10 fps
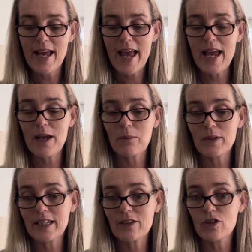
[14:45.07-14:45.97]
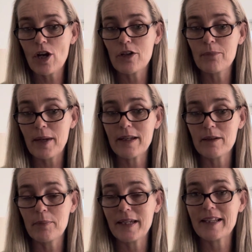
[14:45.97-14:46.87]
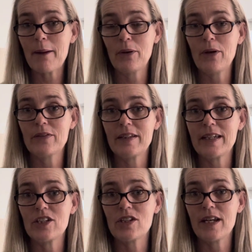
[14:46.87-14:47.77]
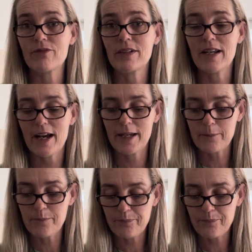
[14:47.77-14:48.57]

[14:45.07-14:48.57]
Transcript: and we need to go to bed being that person each and every day.